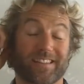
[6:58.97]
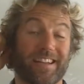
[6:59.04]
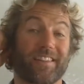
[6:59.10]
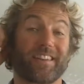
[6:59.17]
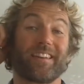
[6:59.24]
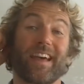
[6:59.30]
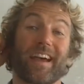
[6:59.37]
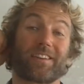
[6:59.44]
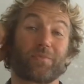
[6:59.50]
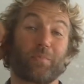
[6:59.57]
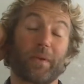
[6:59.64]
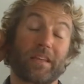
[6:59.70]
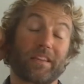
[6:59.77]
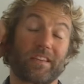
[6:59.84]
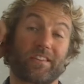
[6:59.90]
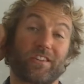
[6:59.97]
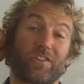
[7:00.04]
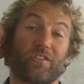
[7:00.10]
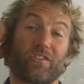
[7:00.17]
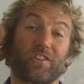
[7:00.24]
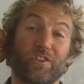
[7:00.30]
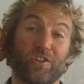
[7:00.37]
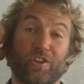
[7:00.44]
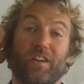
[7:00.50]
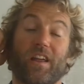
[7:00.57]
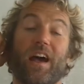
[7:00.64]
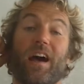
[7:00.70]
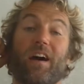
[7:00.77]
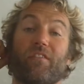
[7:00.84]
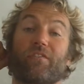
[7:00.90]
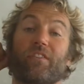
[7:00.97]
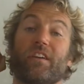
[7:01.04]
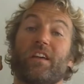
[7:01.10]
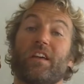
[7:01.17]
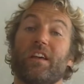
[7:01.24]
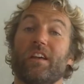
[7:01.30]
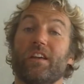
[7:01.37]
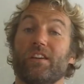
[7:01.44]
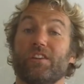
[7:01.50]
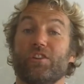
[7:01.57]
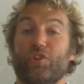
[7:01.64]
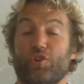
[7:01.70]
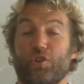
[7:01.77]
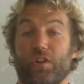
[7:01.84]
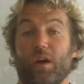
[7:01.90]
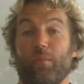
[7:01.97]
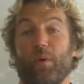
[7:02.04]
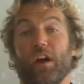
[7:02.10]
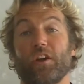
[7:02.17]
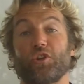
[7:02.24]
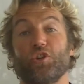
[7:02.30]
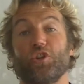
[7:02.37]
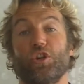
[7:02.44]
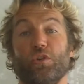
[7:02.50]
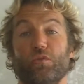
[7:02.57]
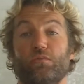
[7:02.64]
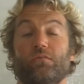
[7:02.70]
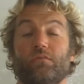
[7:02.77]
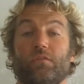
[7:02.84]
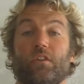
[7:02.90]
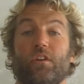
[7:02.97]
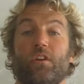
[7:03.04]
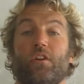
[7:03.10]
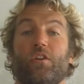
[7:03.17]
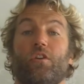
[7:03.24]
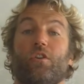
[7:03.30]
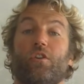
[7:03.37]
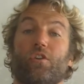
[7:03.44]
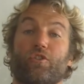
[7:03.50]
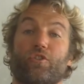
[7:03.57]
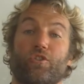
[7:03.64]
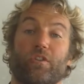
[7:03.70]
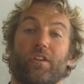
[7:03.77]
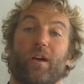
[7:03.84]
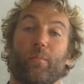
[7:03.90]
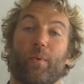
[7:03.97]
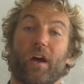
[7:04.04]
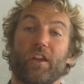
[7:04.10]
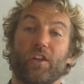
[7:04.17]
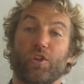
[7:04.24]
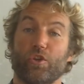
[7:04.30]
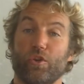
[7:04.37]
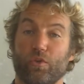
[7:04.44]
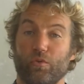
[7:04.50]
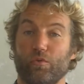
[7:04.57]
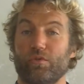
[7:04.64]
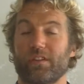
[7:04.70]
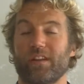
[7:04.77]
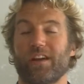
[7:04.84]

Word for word: Now the next big decision that you're going to have is should I buy new or should I buy used?